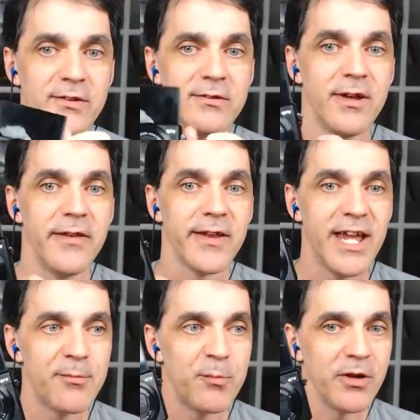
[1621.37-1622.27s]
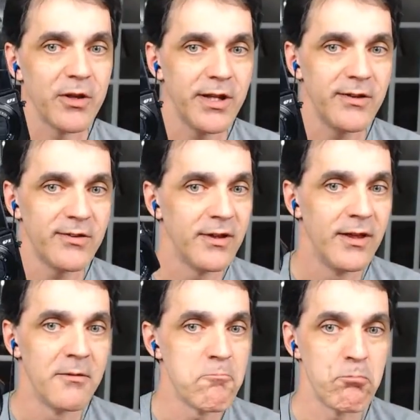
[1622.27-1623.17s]
and the capabilities,
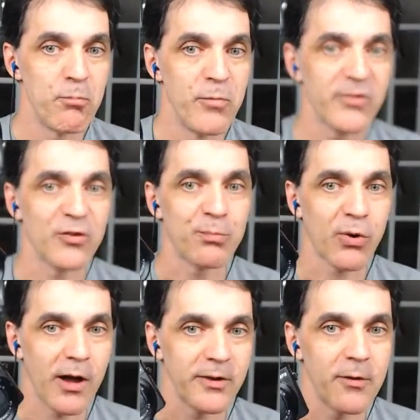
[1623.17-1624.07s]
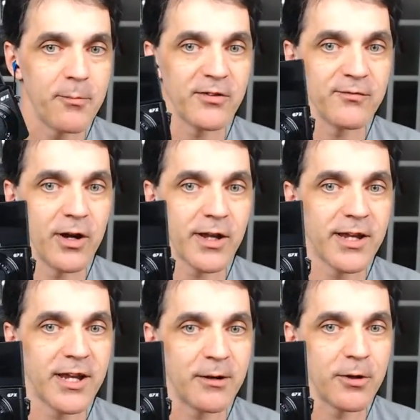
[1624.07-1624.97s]
this is probably the best vlogging
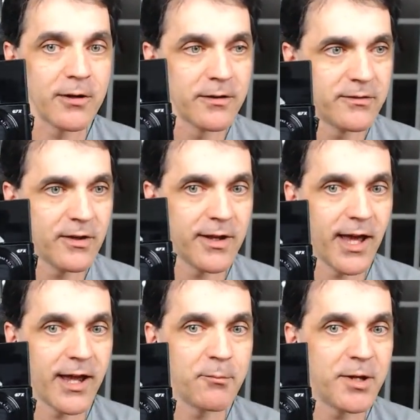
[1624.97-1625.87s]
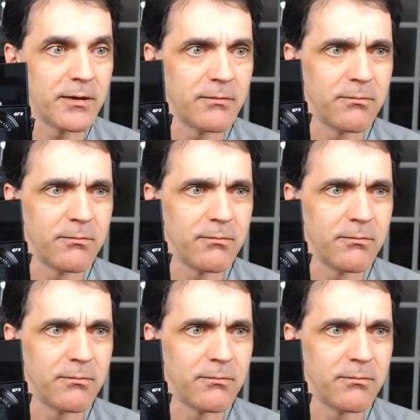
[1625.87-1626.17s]
camera today. I mean,